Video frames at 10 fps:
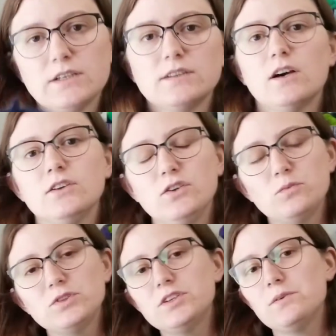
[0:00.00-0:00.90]
long, you
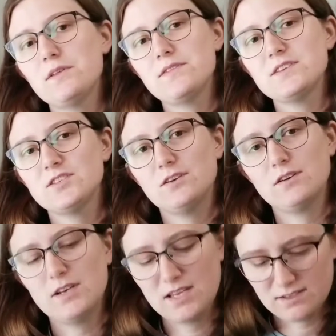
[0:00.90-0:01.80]
will know that this
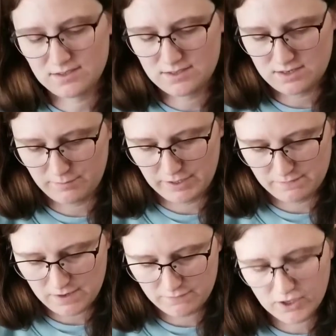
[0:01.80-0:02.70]
yarn is not my
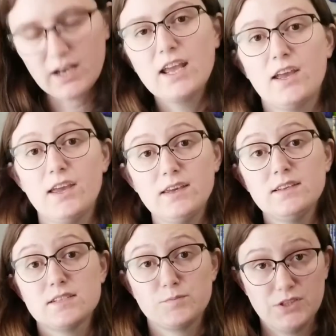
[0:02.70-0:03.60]
favorite.
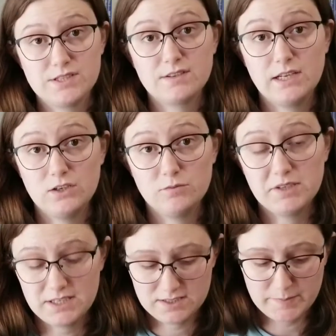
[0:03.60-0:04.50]
It splits like
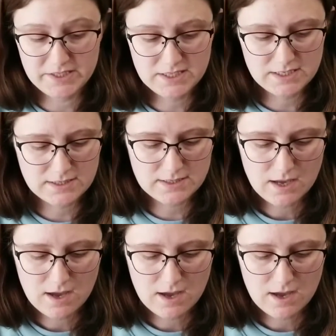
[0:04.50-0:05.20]
nobody's business.